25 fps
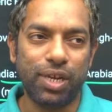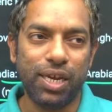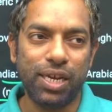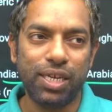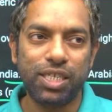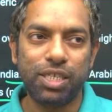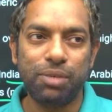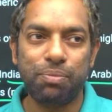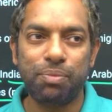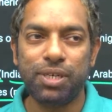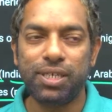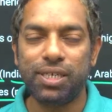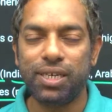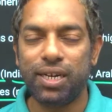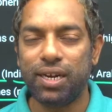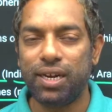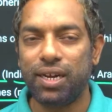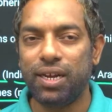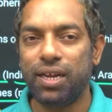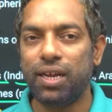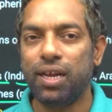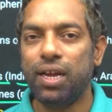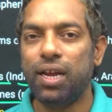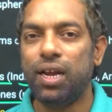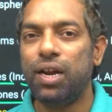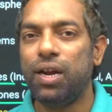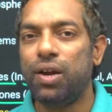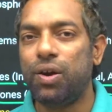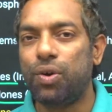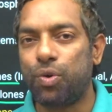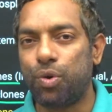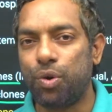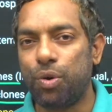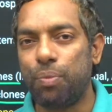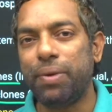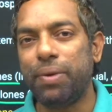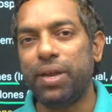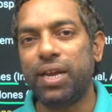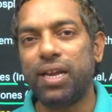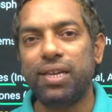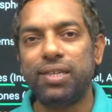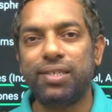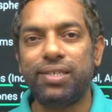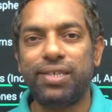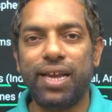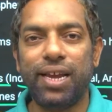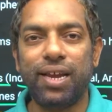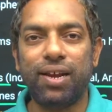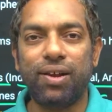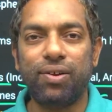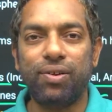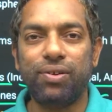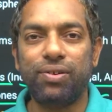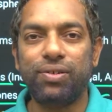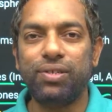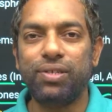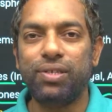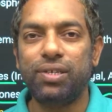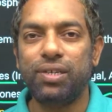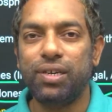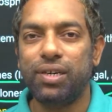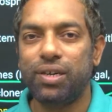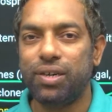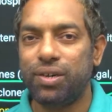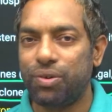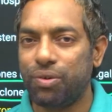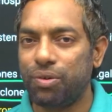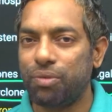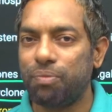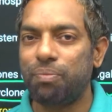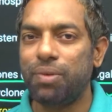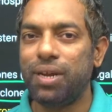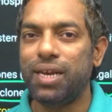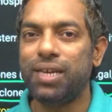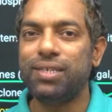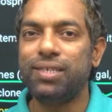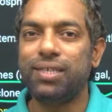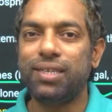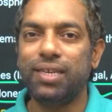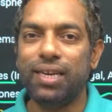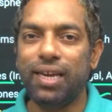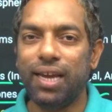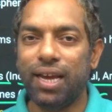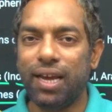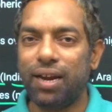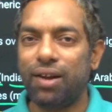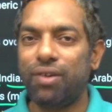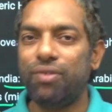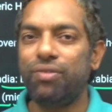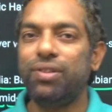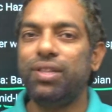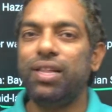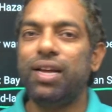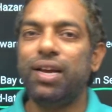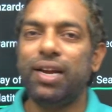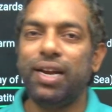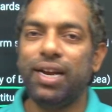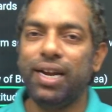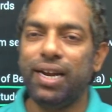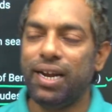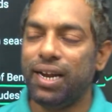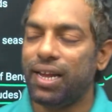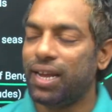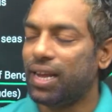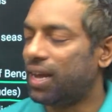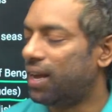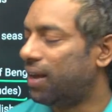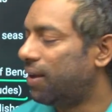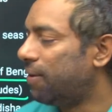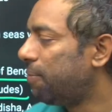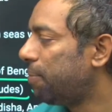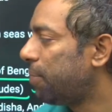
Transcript: Especially tropical cyclones took place around the India.